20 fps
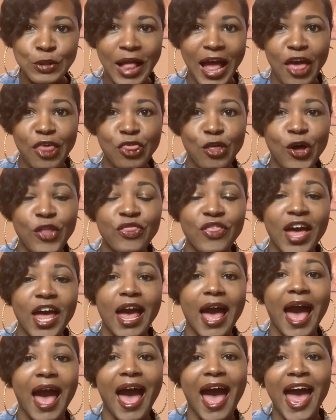I thought
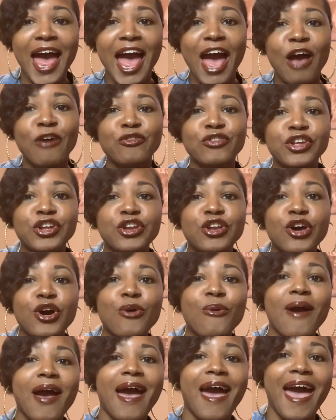that I have to know
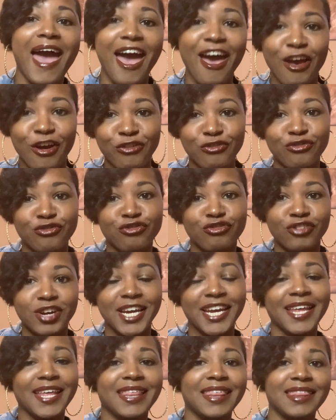
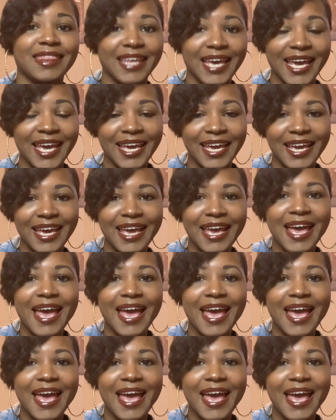everything.